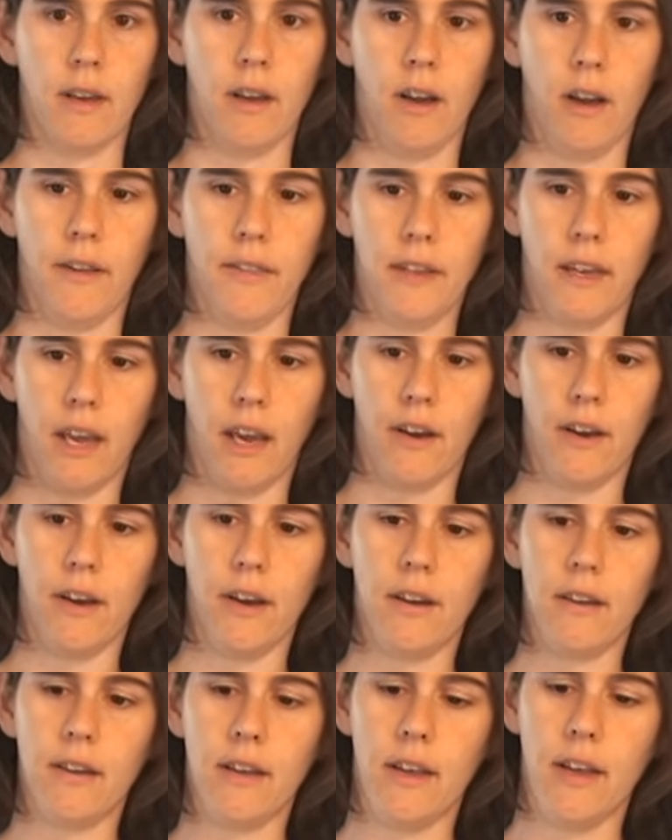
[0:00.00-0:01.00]
on the
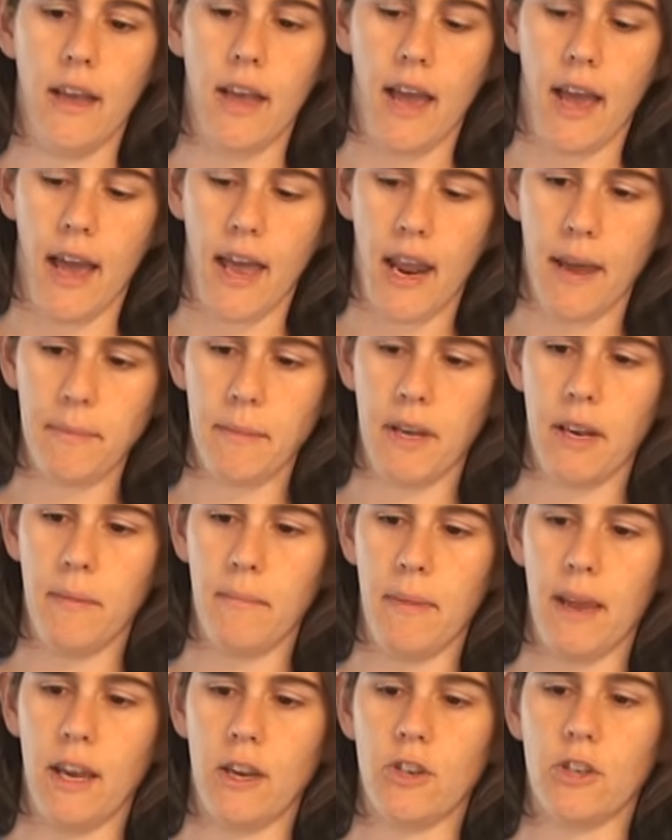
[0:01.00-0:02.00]
carrier, and I'm going to
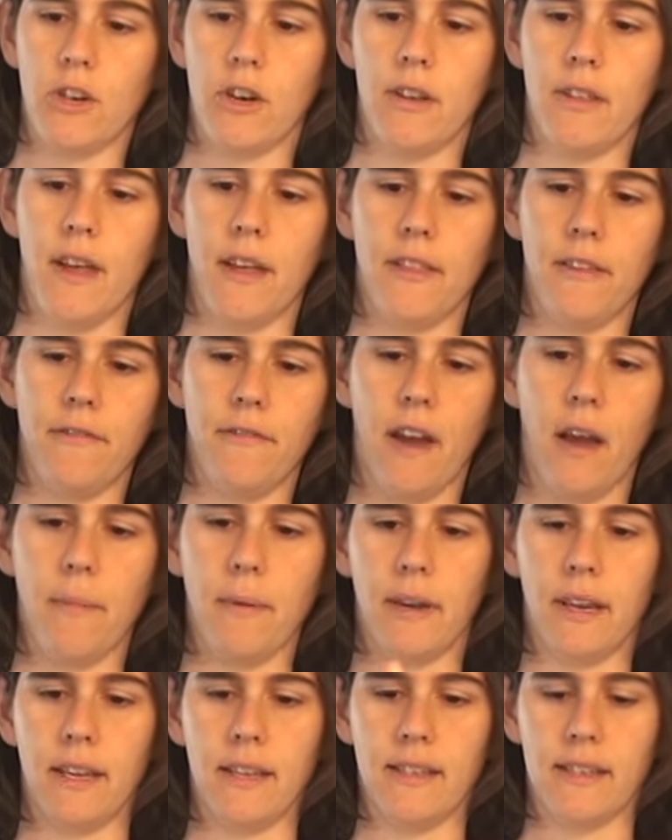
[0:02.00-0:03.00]
make sure that the
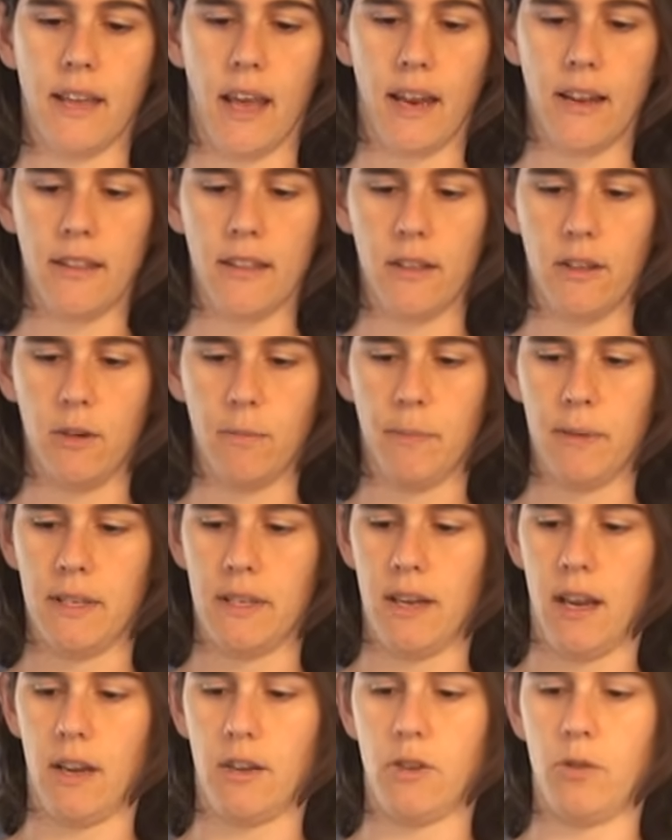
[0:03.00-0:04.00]
fabric inside of the loop is
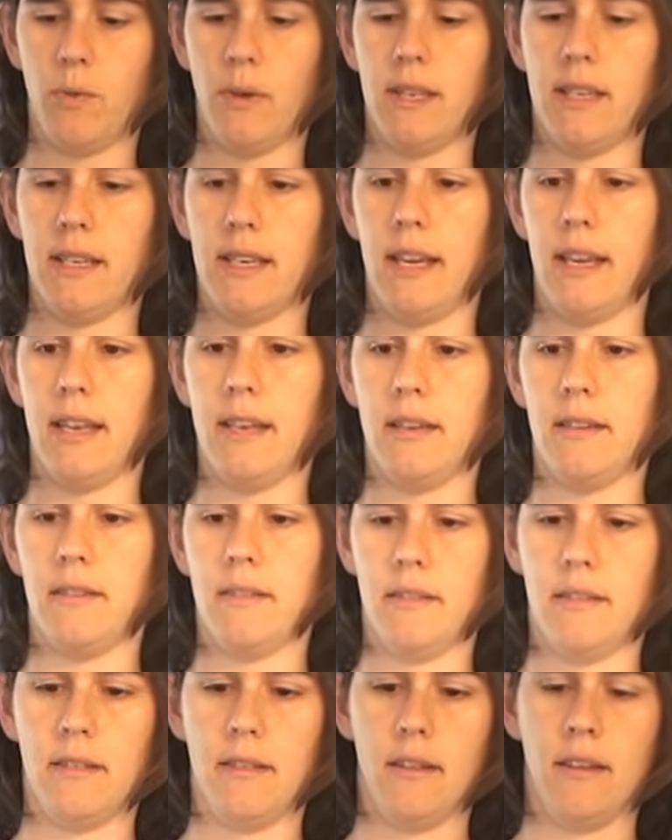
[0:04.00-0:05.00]
not twisted
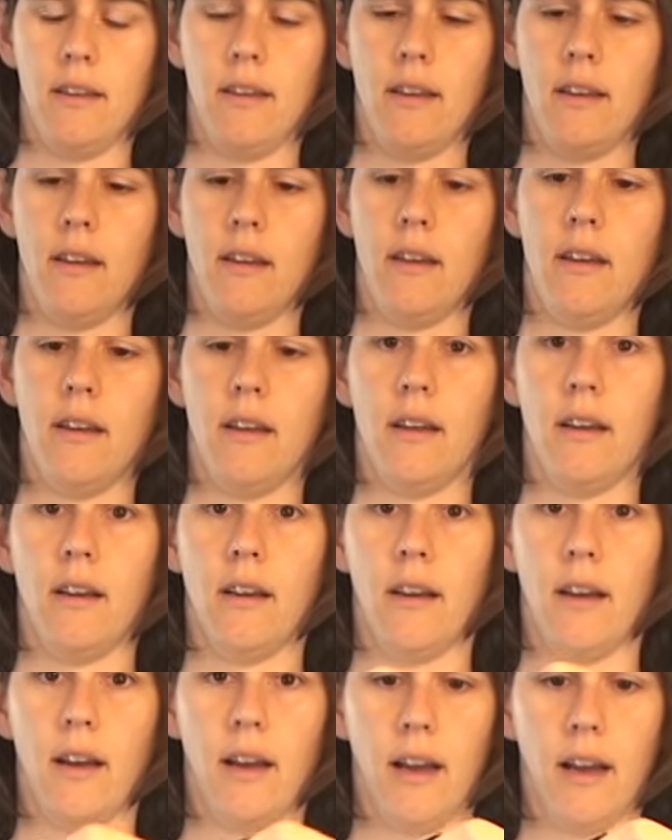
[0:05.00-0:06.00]

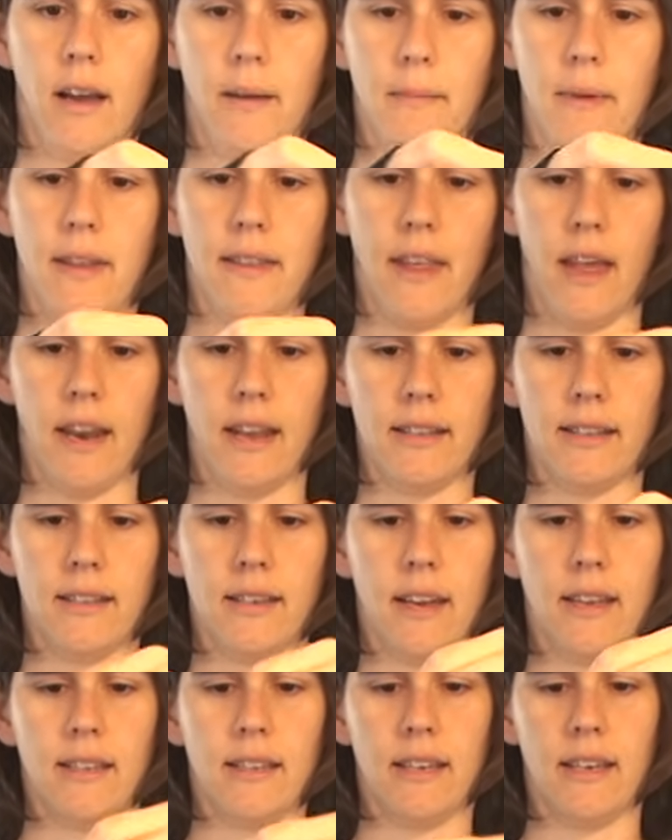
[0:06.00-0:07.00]
and that it's
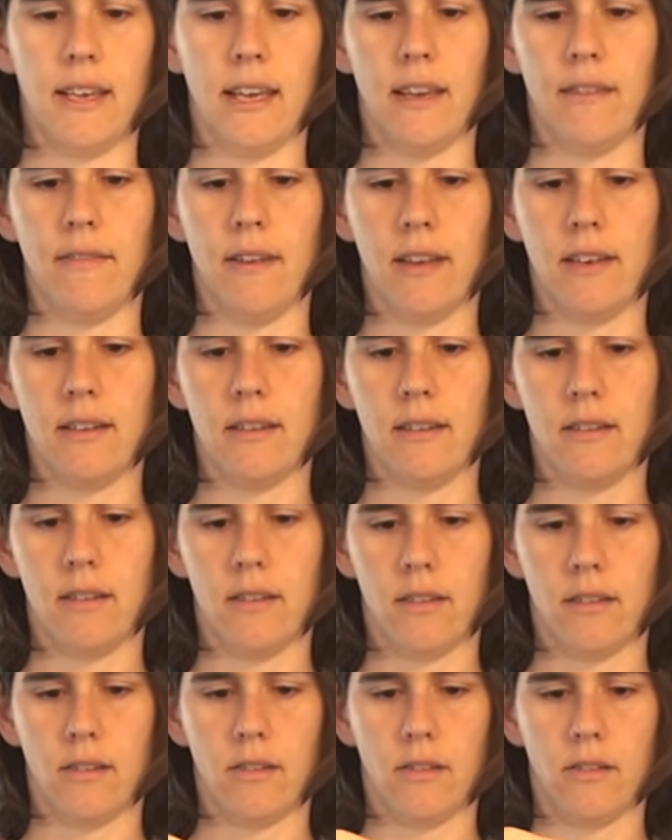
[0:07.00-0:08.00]
nice and even,
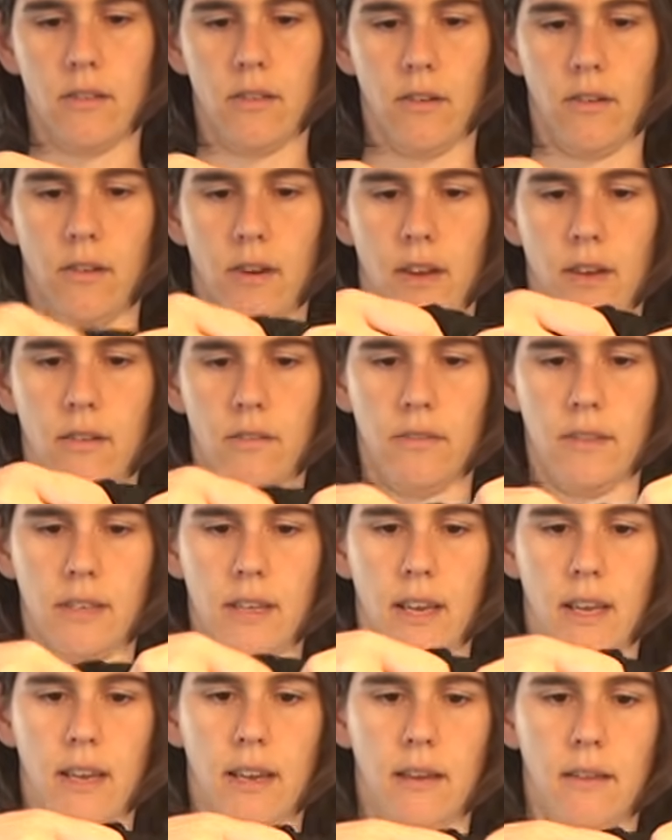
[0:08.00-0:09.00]
so I don't see
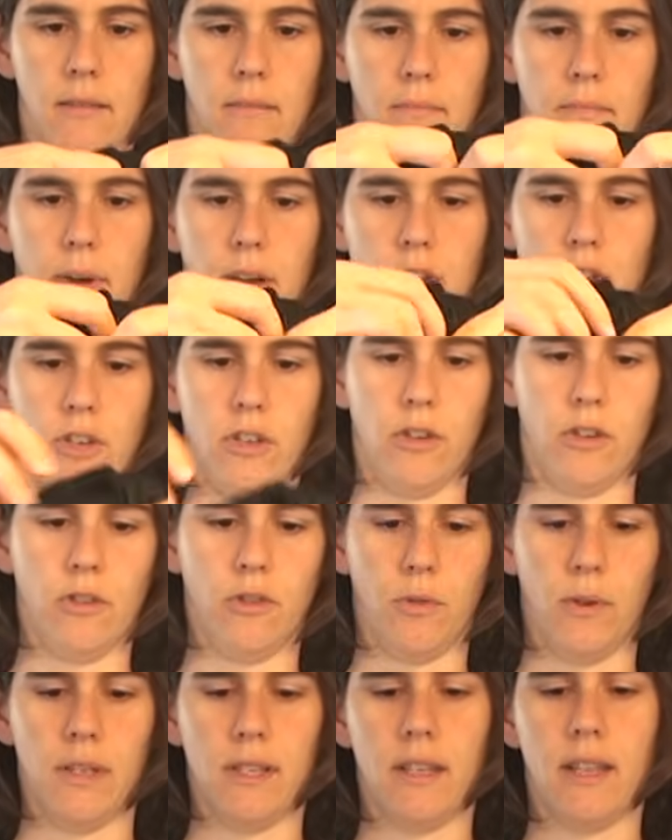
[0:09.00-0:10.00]
any bunches or
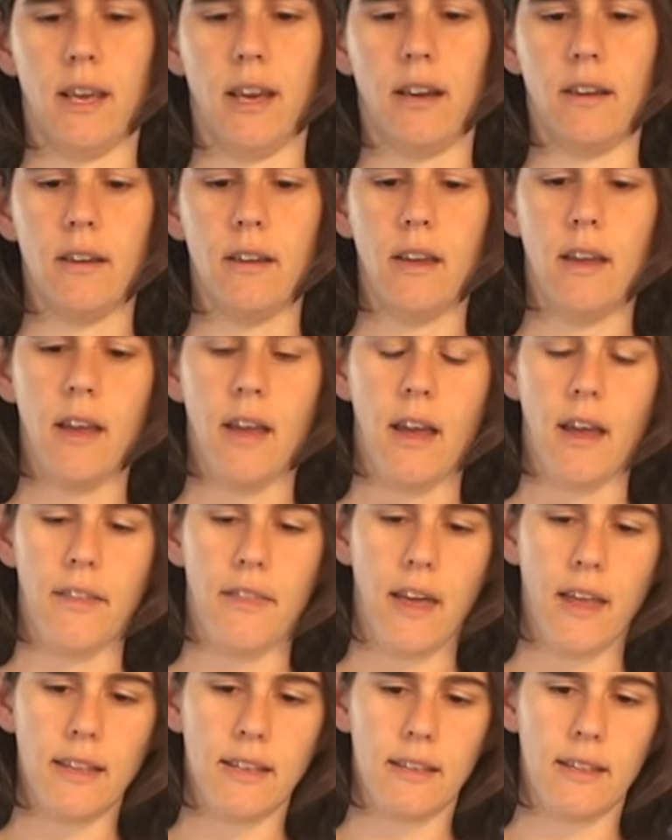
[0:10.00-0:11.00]
twists there.
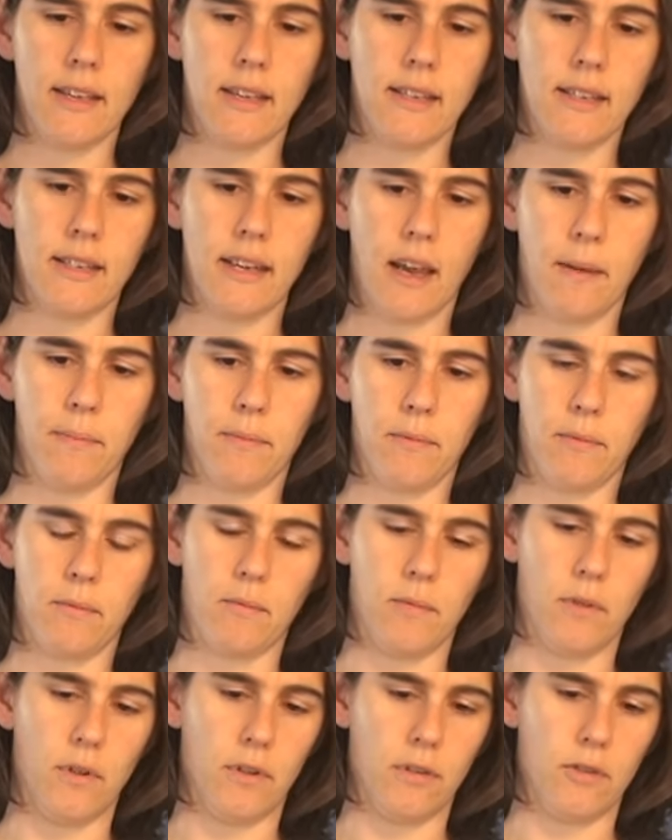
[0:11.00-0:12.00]
This step
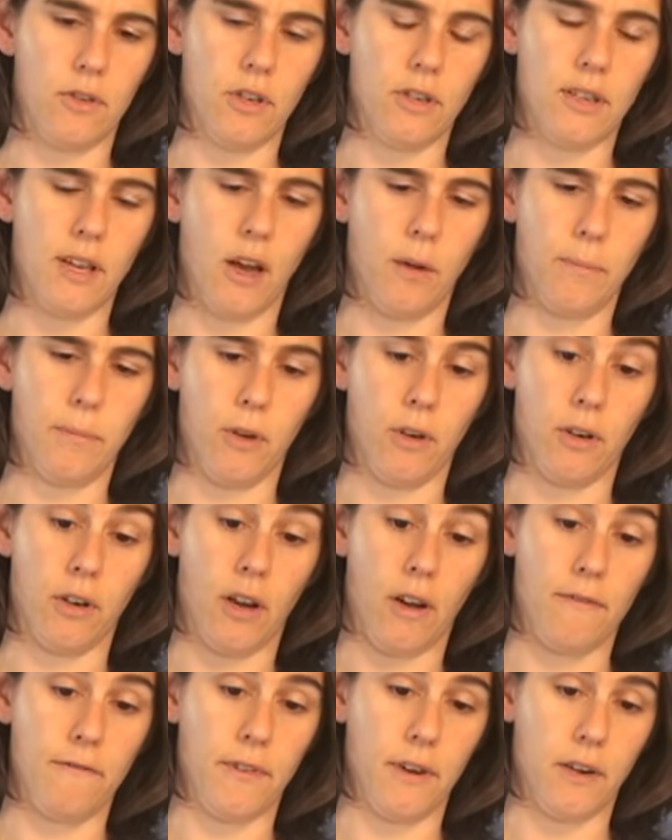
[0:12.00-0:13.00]
will just help your
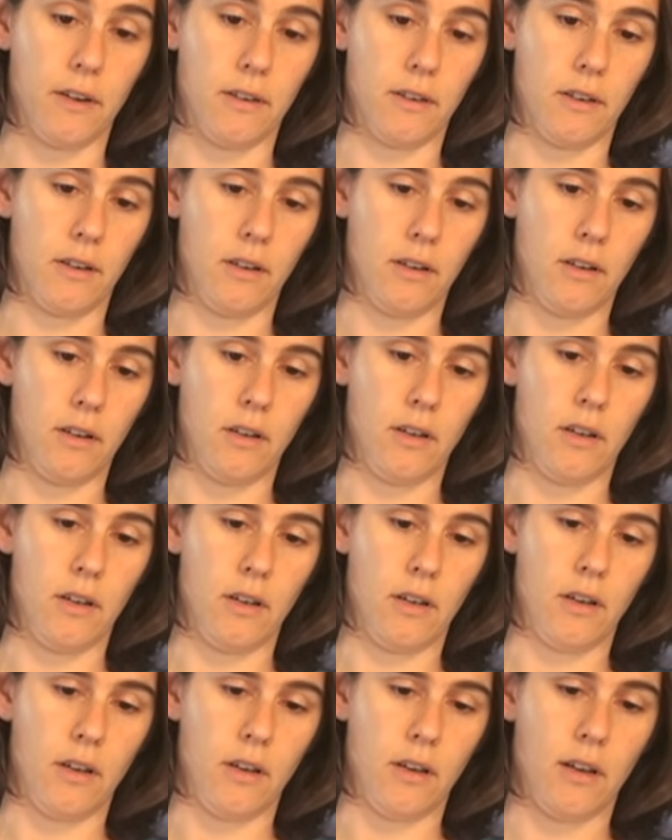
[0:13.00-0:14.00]
comfort
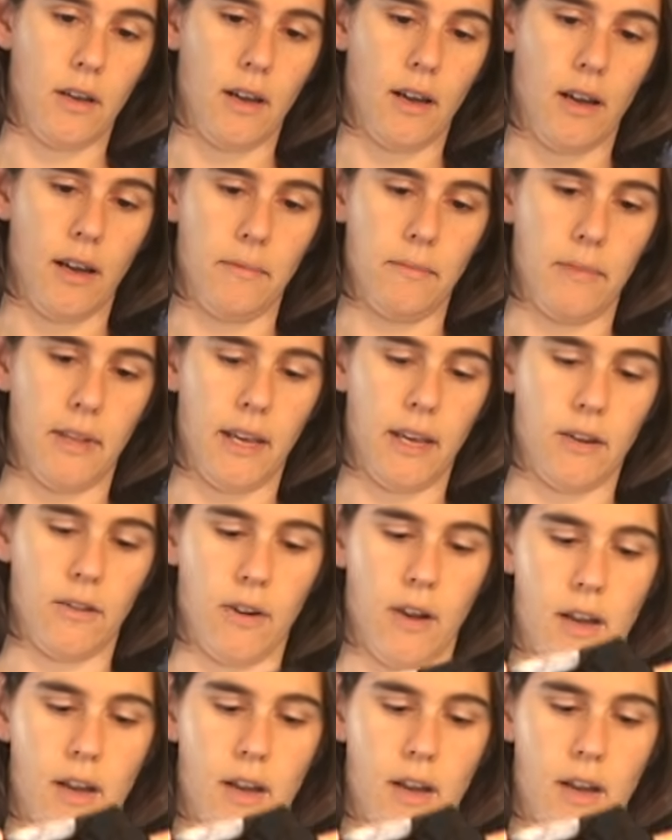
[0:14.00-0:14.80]
later